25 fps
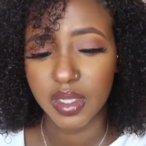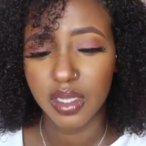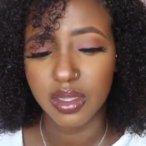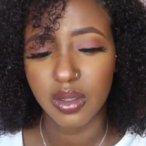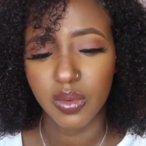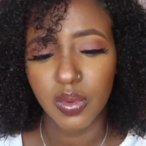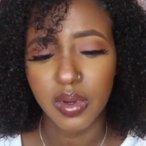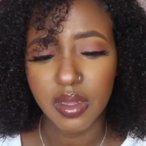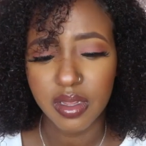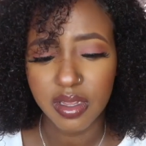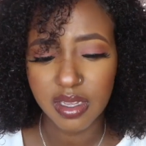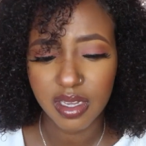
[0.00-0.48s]

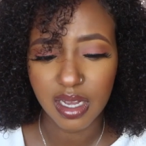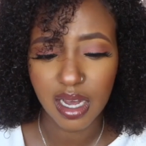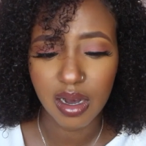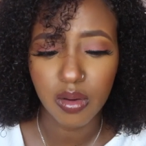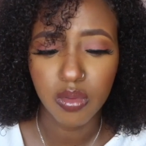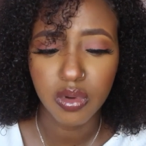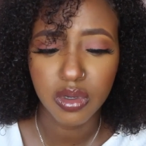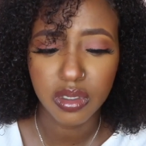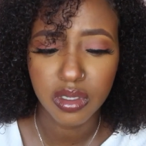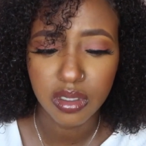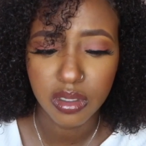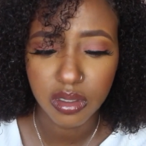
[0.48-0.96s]
The one thing I
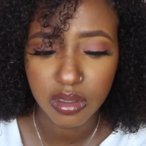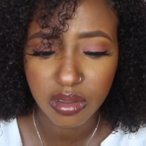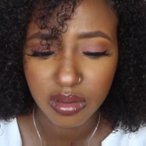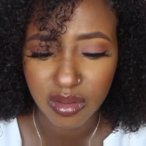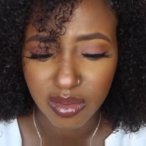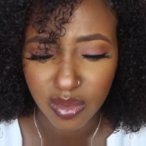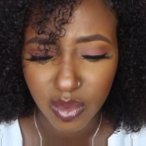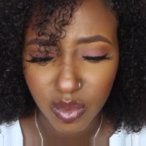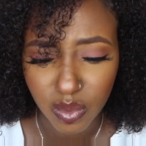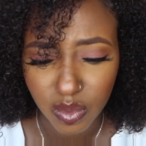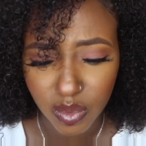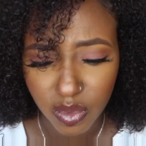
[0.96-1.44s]

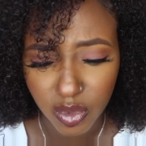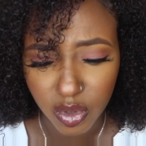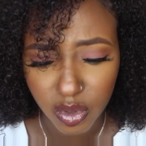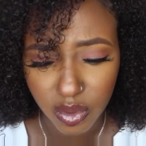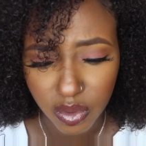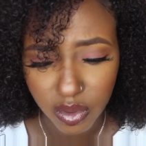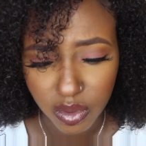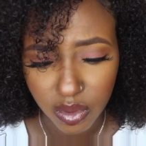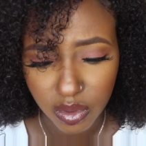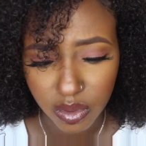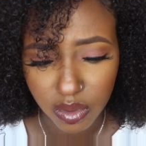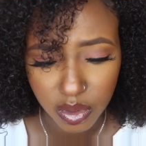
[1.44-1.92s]
wasn't
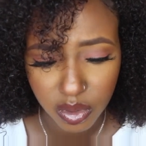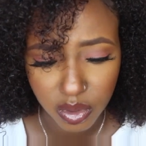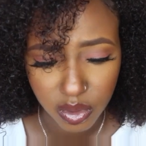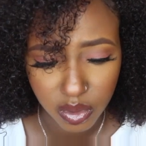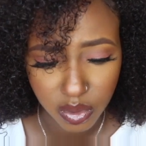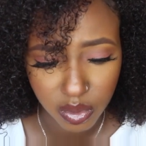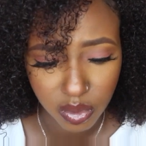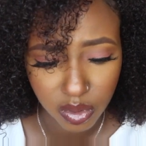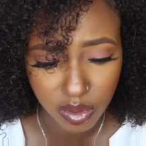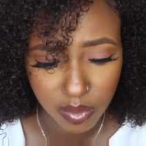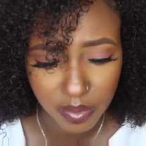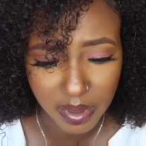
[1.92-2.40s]
too
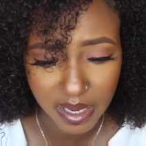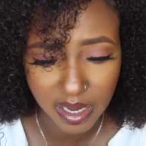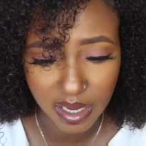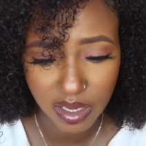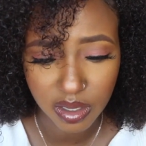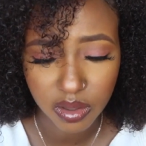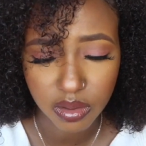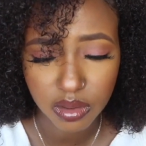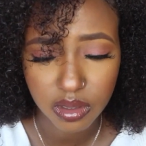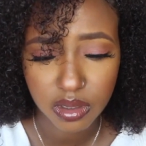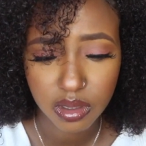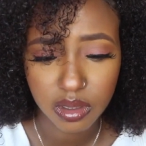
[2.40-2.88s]
sure
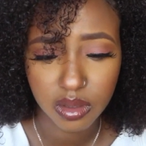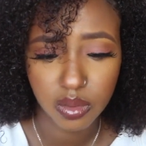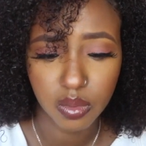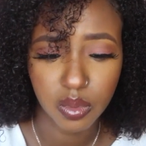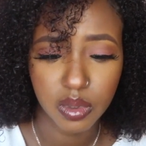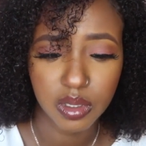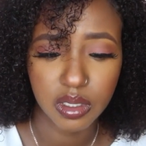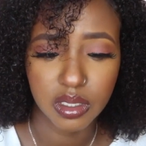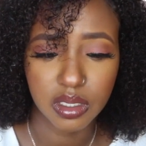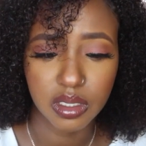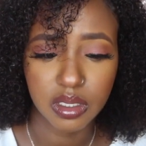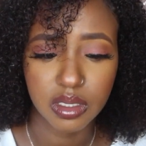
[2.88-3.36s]
about
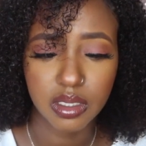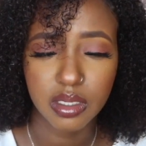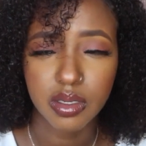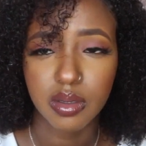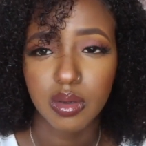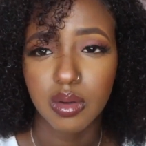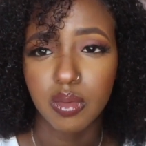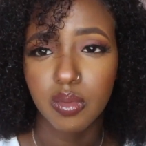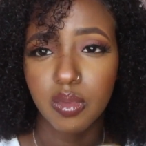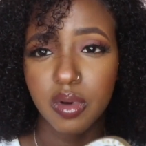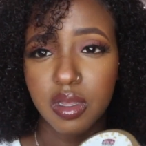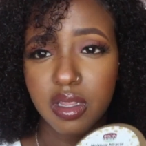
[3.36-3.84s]
was
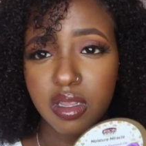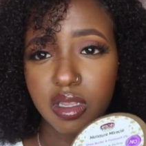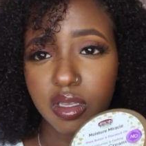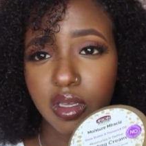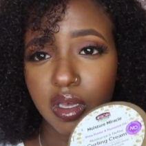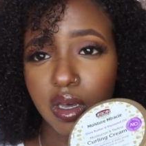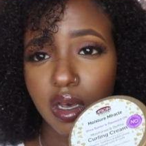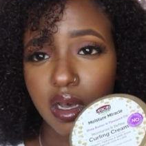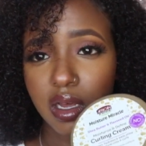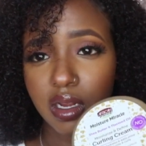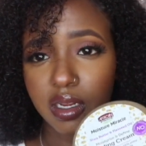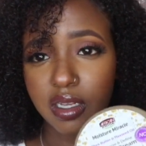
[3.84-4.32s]
with the
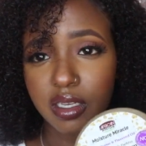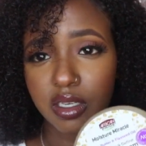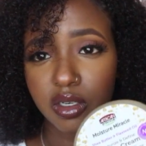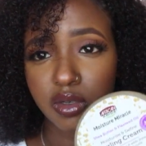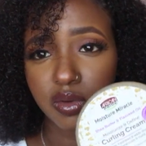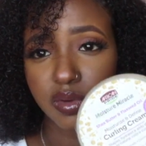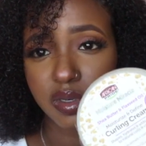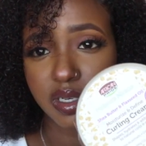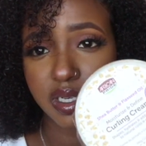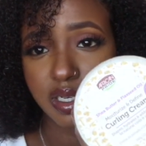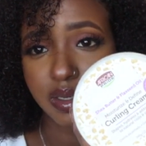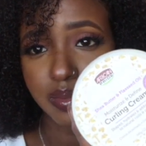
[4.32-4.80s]
curling
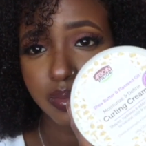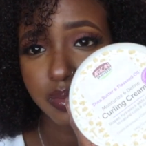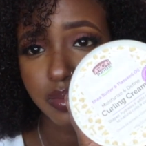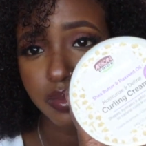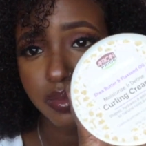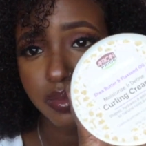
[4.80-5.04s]
cream,